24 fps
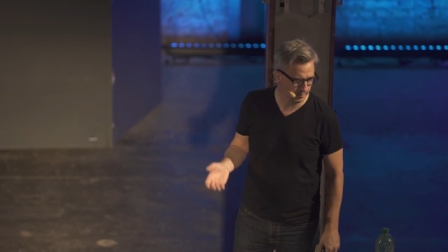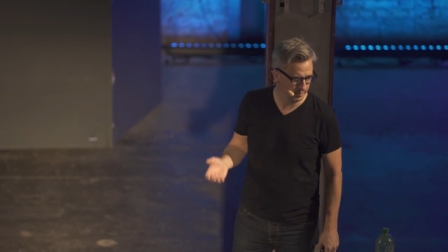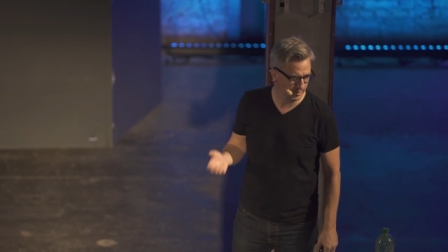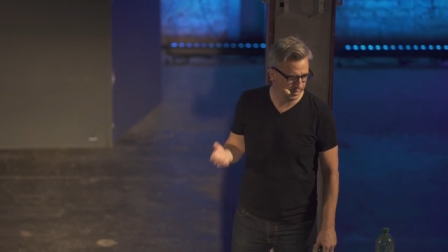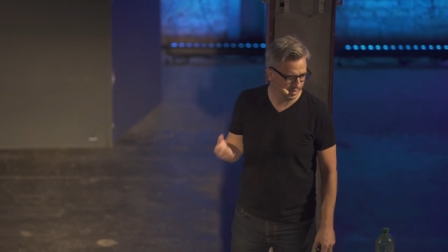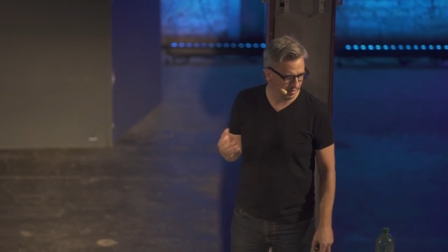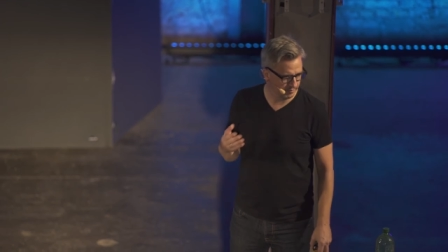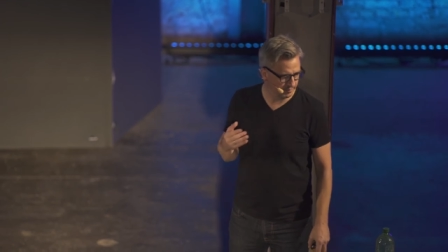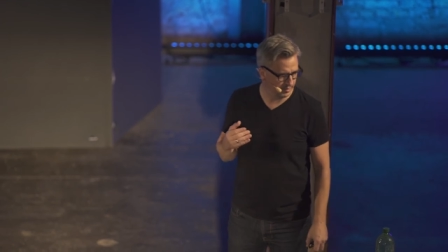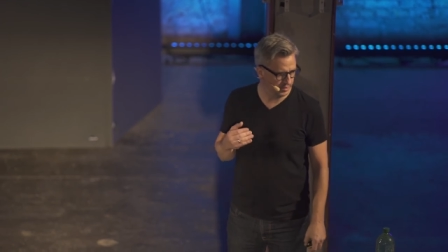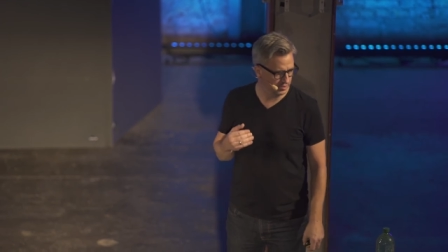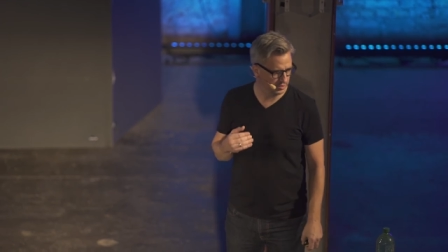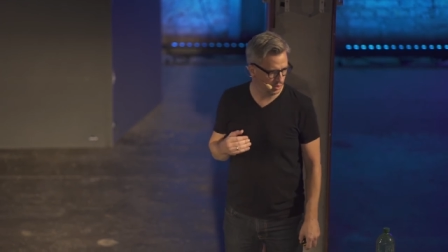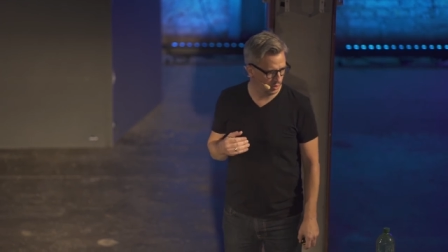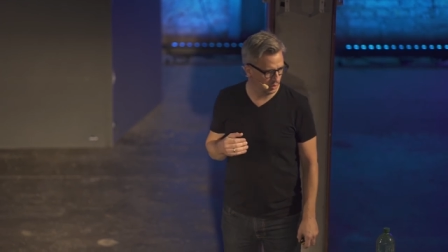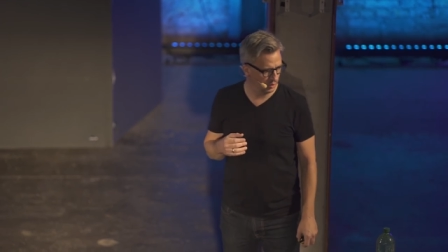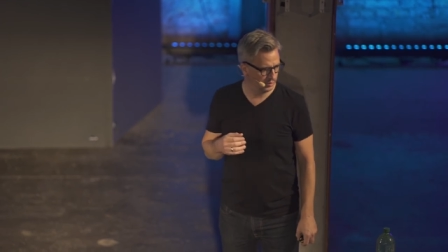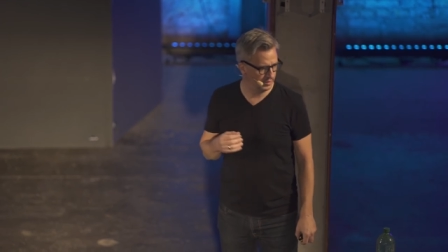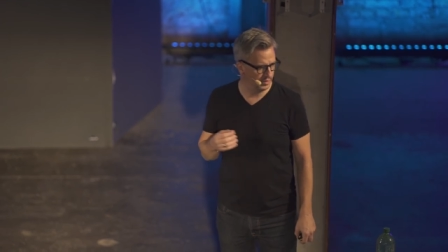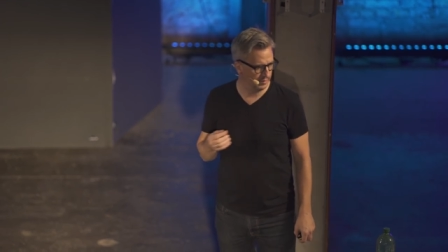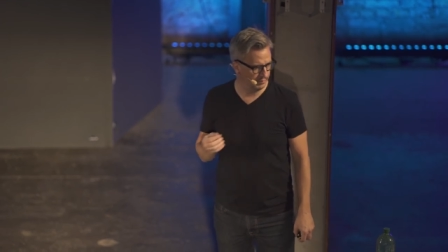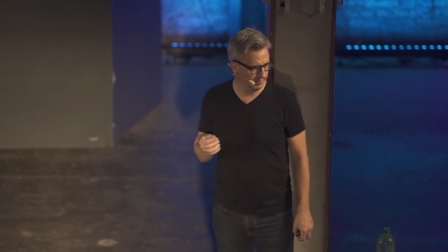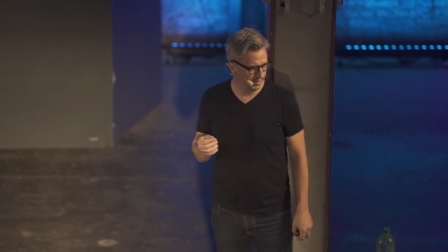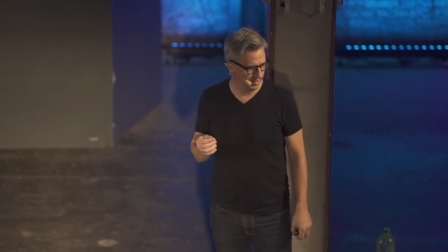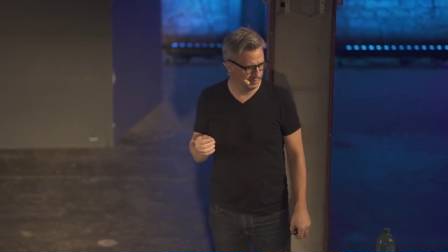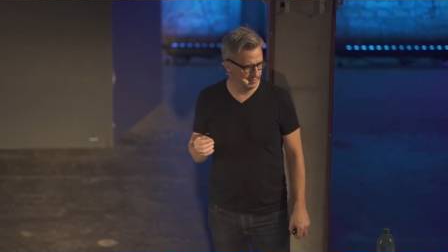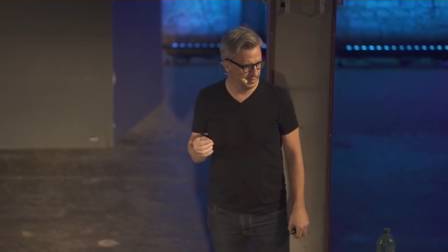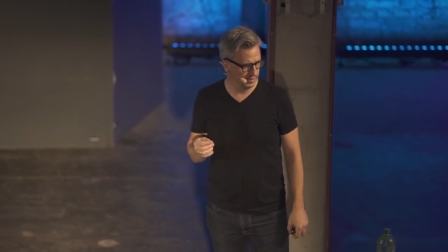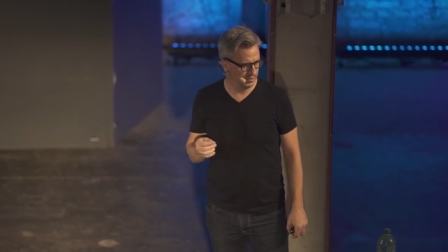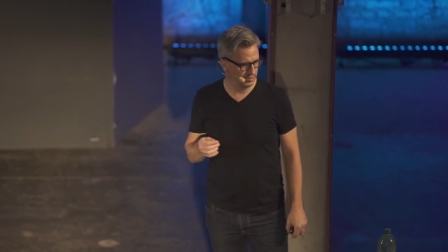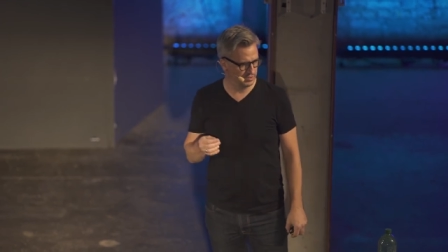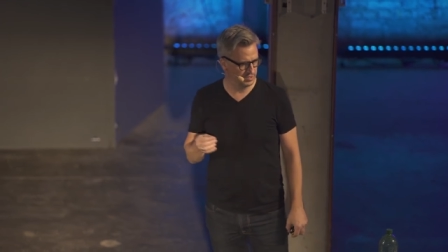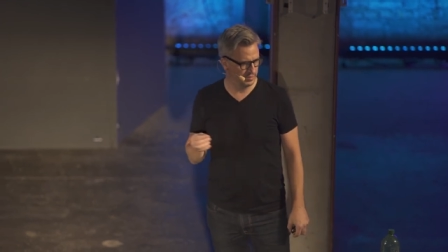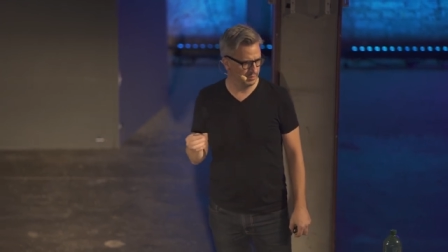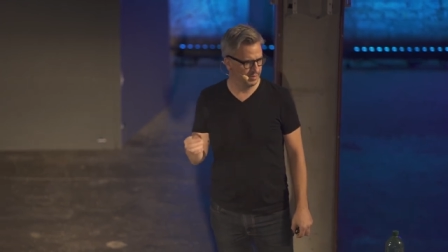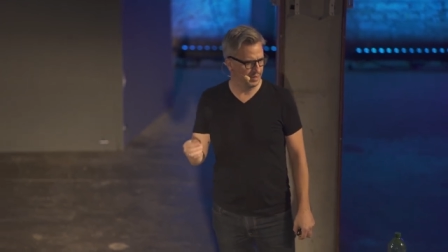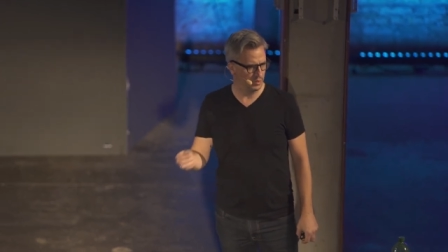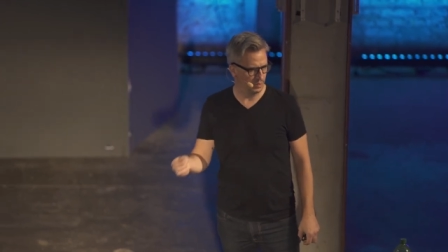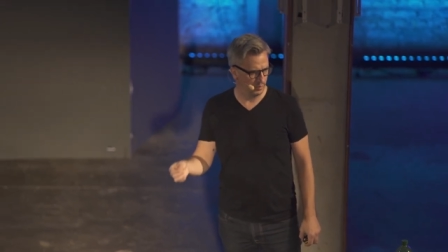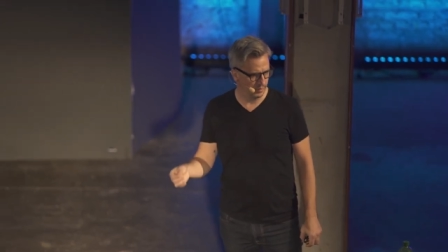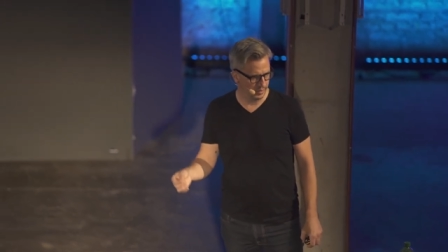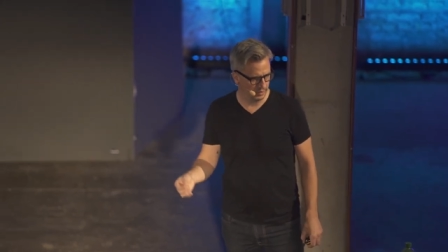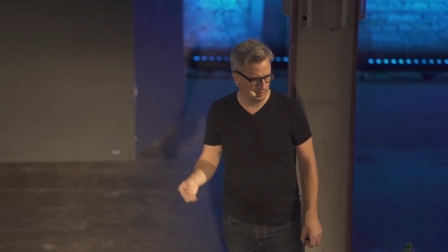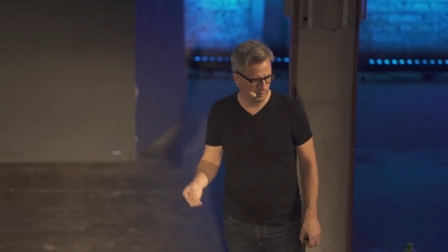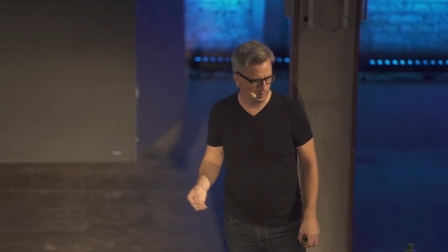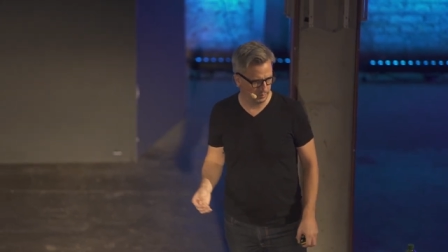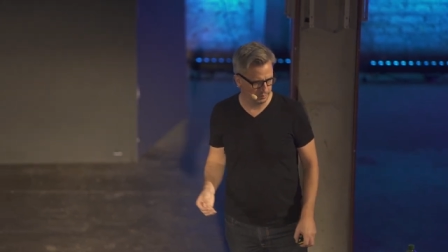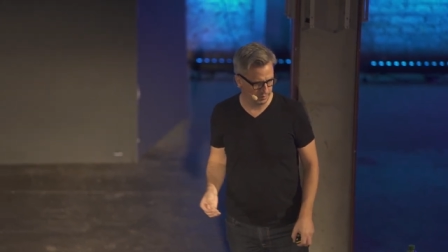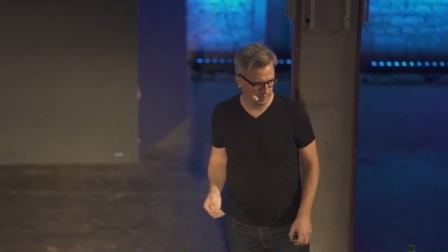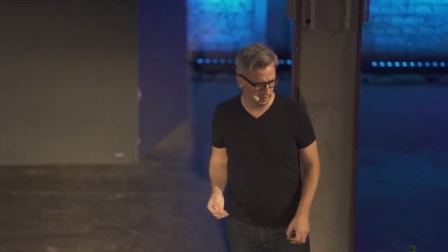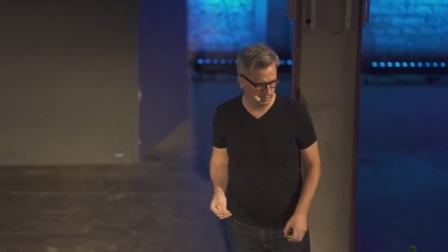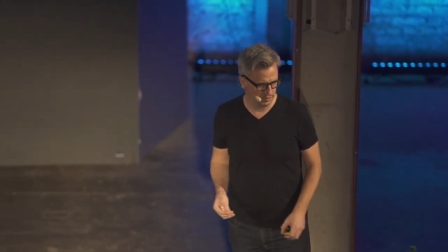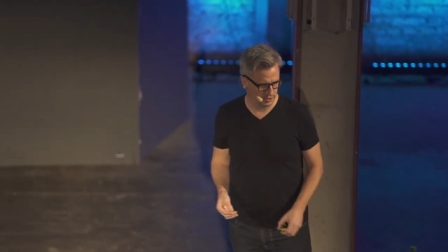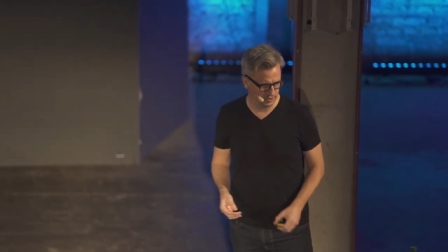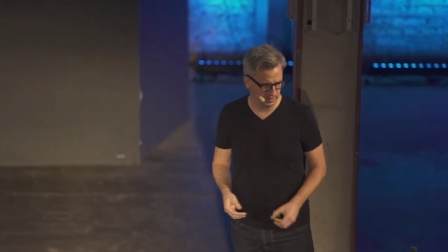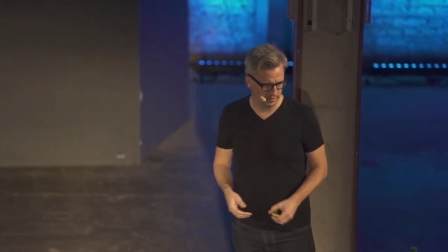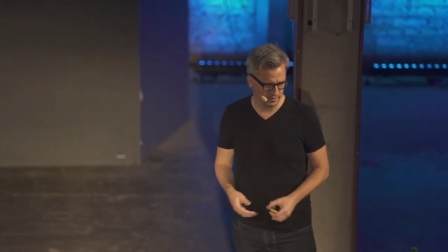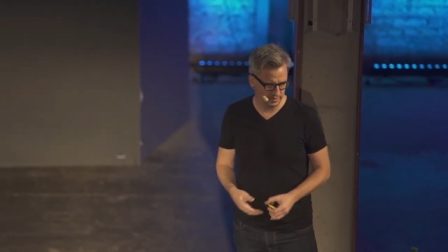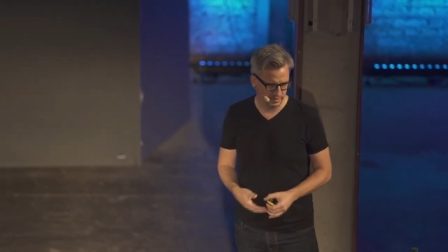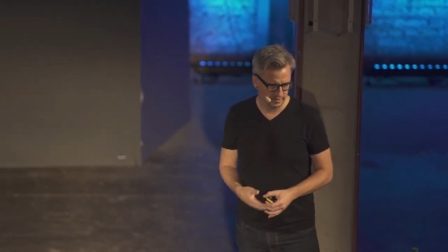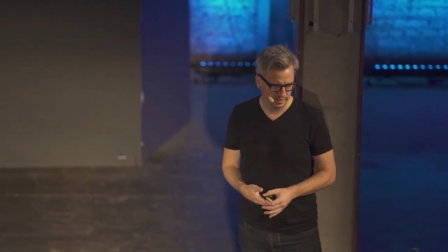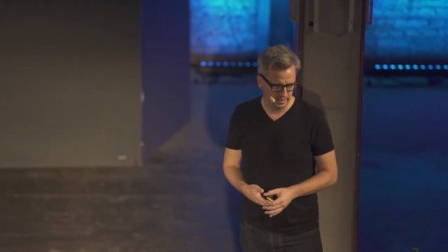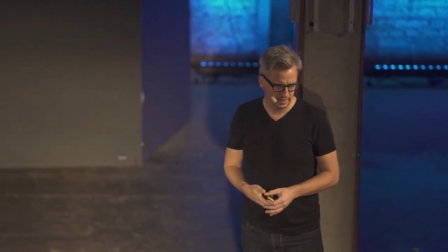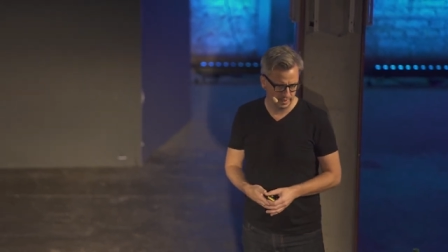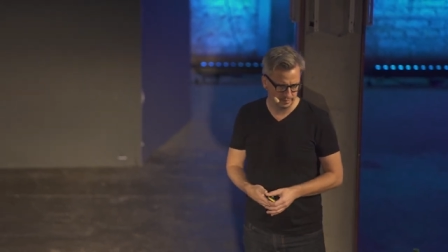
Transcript: but I've been told that maybe there's a better way to approach it.